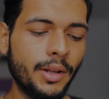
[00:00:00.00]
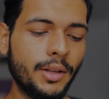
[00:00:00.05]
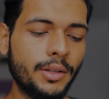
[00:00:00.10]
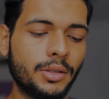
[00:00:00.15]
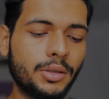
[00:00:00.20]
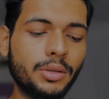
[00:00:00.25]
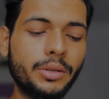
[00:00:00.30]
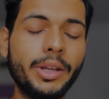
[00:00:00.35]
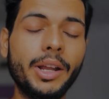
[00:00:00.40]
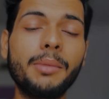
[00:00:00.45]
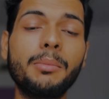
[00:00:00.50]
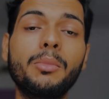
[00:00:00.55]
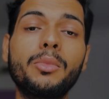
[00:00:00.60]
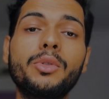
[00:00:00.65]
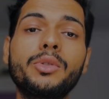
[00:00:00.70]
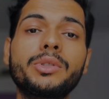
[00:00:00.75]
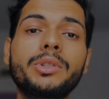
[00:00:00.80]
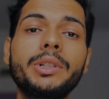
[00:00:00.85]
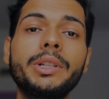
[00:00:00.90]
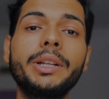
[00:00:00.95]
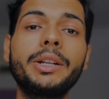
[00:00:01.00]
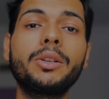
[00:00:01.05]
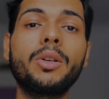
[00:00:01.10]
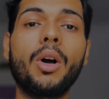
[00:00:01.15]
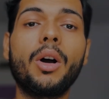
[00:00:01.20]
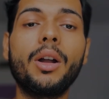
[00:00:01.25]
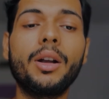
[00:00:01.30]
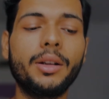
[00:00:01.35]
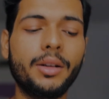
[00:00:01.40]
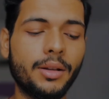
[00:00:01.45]
So they are mostly
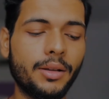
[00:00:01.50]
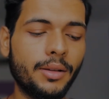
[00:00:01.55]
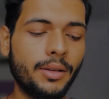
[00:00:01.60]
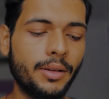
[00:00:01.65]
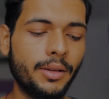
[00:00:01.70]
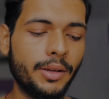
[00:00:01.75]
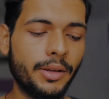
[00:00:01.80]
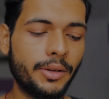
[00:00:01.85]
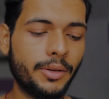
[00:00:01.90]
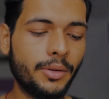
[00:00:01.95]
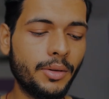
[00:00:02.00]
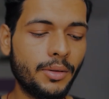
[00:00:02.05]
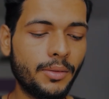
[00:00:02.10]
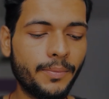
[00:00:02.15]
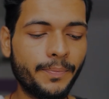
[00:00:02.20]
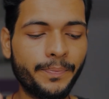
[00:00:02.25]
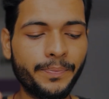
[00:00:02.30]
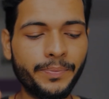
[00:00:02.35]
taught, you know,